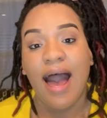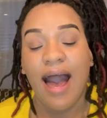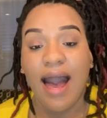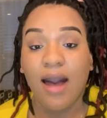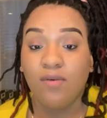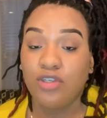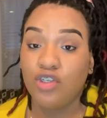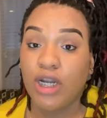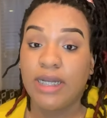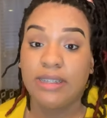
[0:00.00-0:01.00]
I was
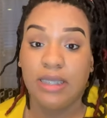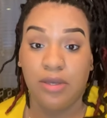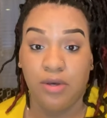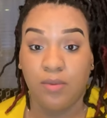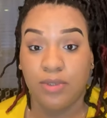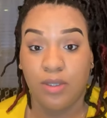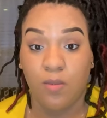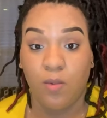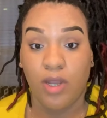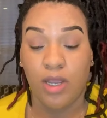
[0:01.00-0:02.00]
trying to help
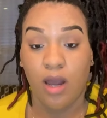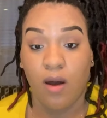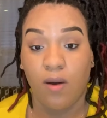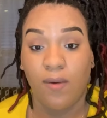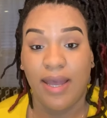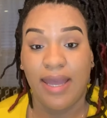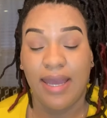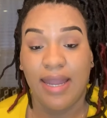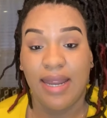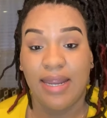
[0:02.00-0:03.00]
someone, y'all,
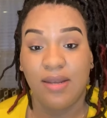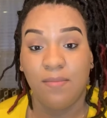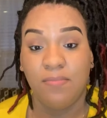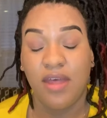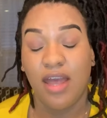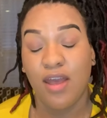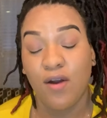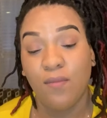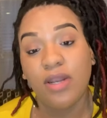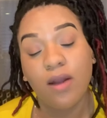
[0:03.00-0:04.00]
and the
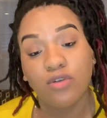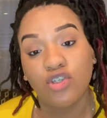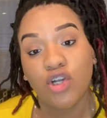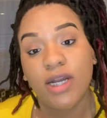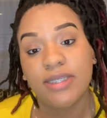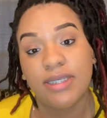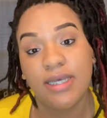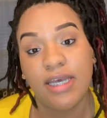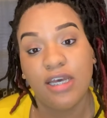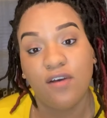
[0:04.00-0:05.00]
help that I was trying to
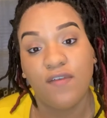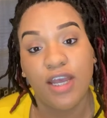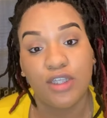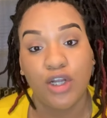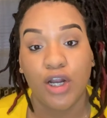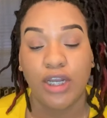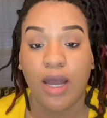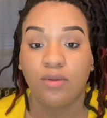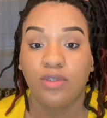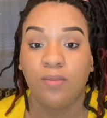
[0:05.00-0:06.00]
give, it turned
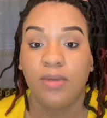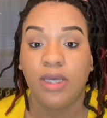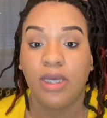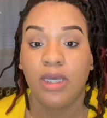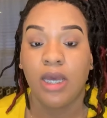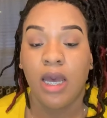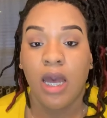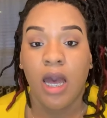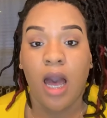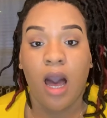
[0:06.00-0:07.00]
out to be
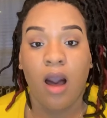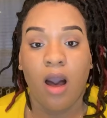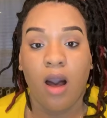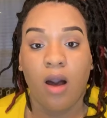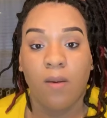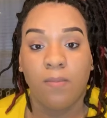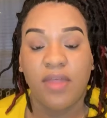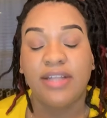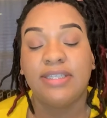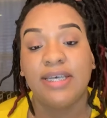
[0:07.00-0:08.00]
um,
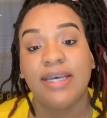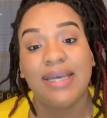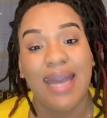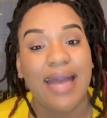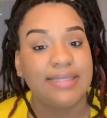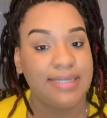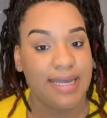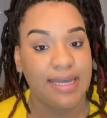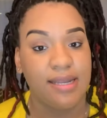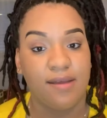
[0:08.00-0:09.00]
they took it as
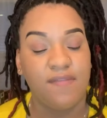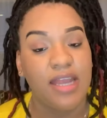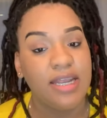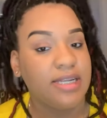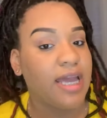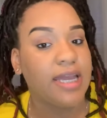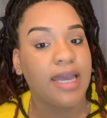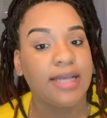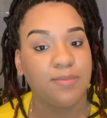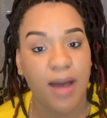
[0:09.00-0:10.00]
negative. They didn't take
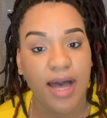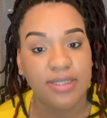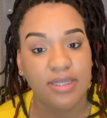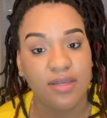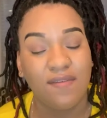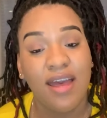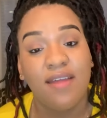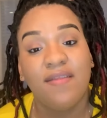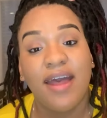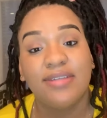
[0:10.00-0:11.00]
it as positive.
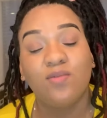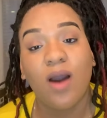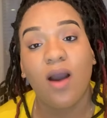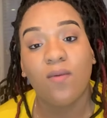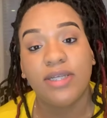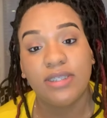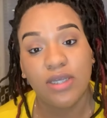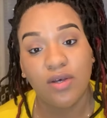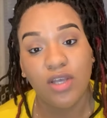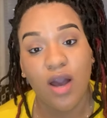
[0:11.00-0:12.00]
That's why I always
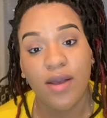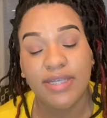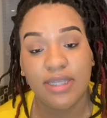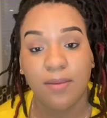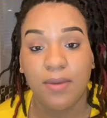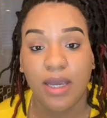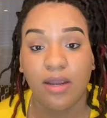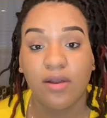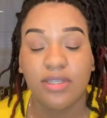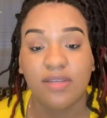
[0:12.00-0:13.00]
tell y'all it's
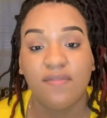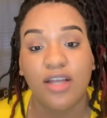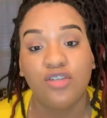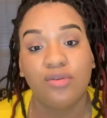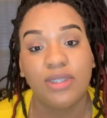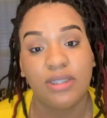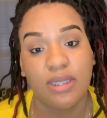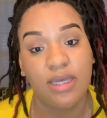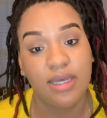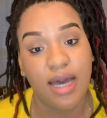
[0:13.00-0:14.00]
imperative that you
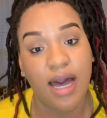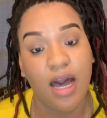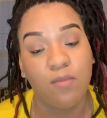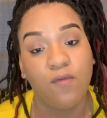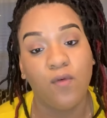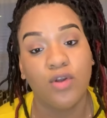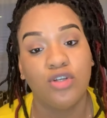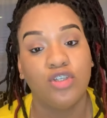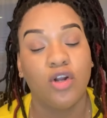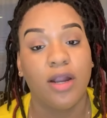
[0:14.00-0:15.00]
seek God before
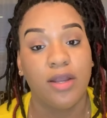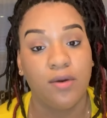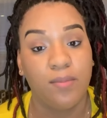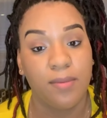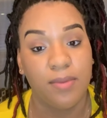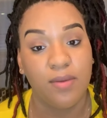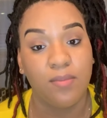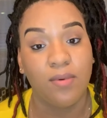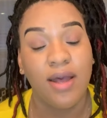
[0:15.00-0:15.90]
you start helping people.